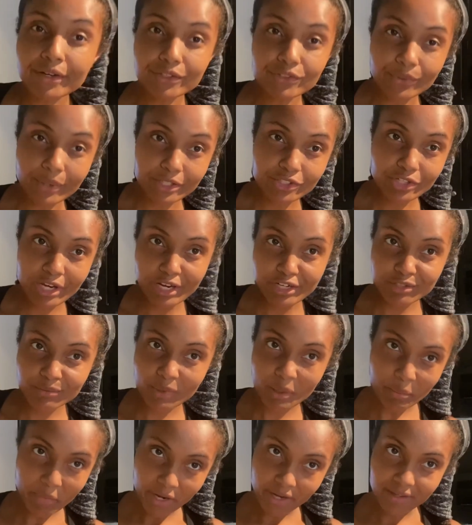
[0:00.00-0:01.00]
So I changed
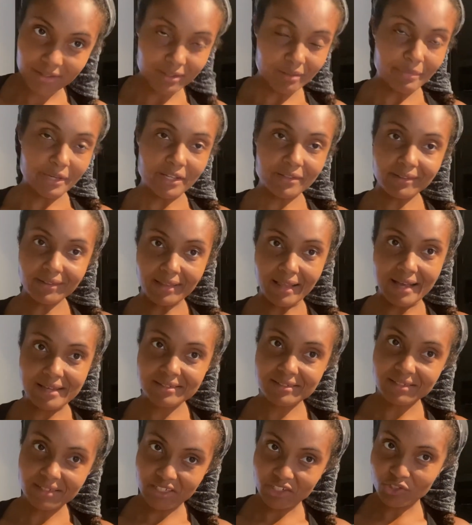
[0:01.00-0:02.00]
my mind about the
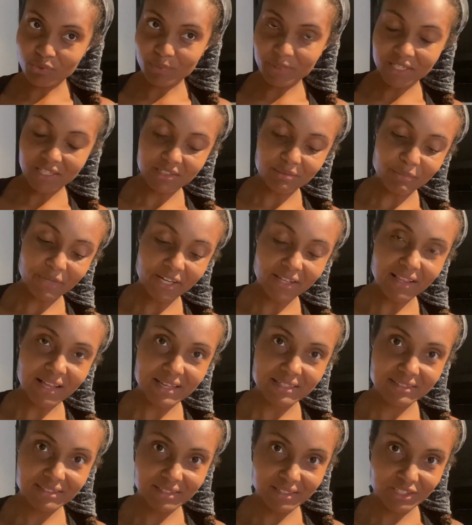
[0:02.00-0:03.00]
glass dish because my
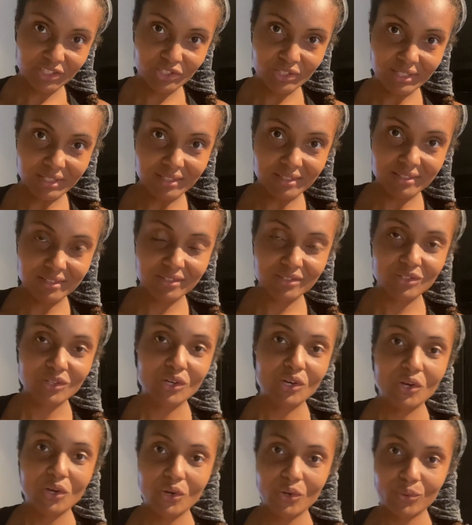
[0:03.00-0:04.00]
glass dish is
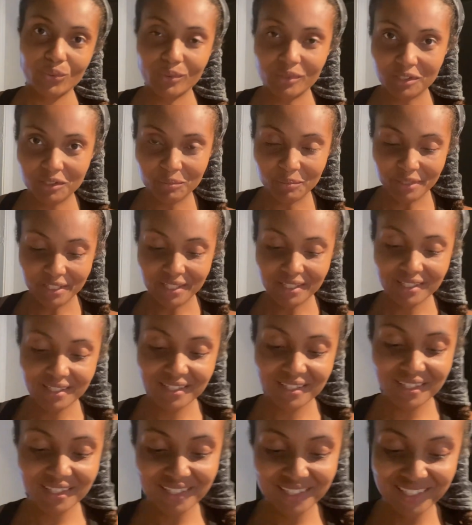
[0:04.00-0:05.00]
really big
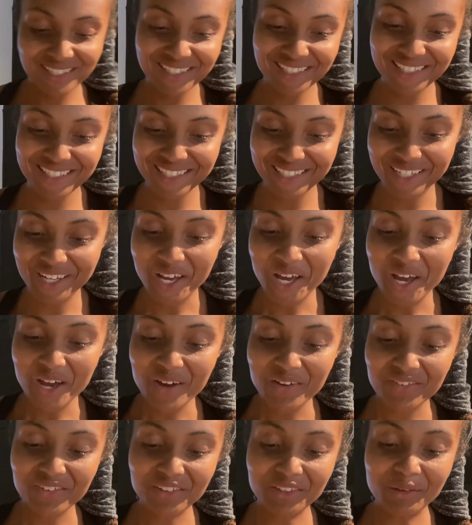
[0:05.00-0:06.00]

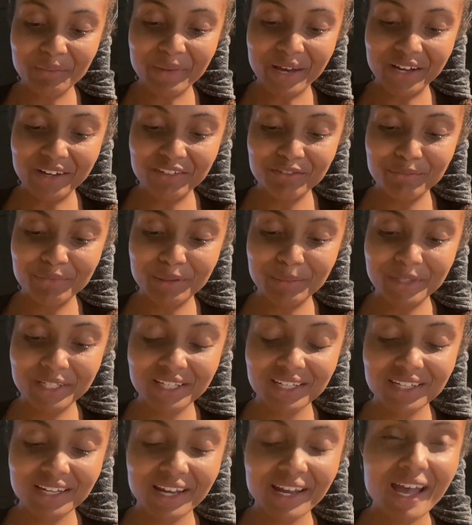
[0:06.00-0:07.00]
for the amount of
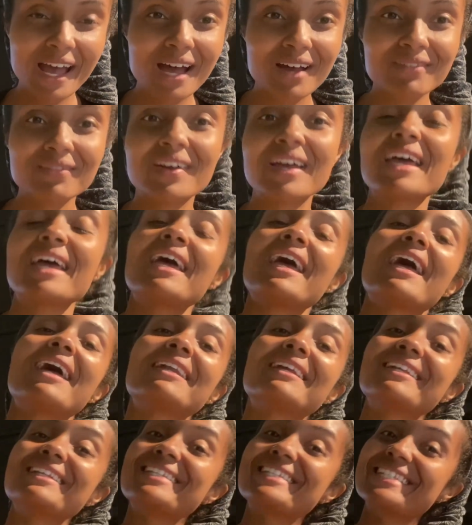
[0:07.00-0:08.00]
pemmican I have.
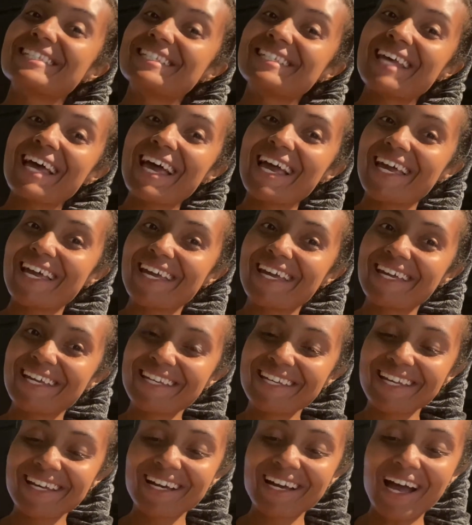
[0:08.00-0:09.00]
And
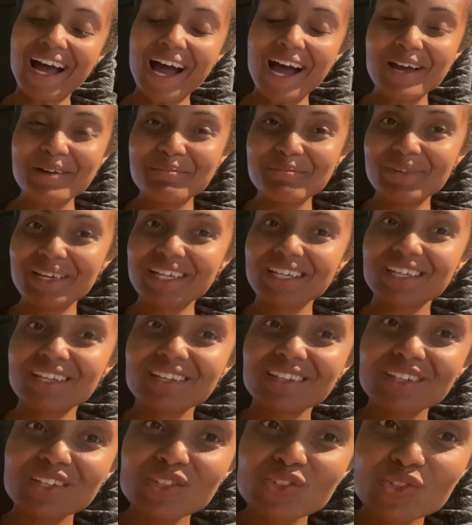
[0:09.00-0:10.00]
instead, I'm
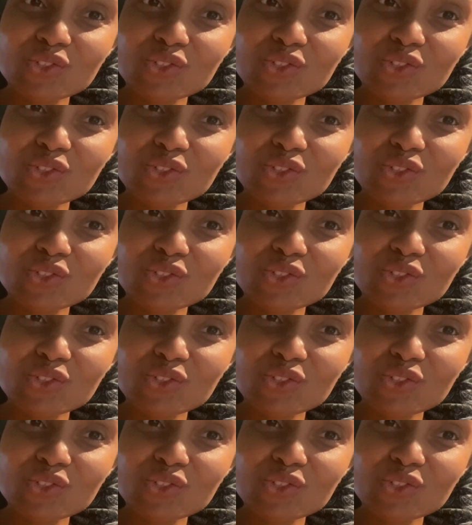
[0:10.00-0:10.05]
making these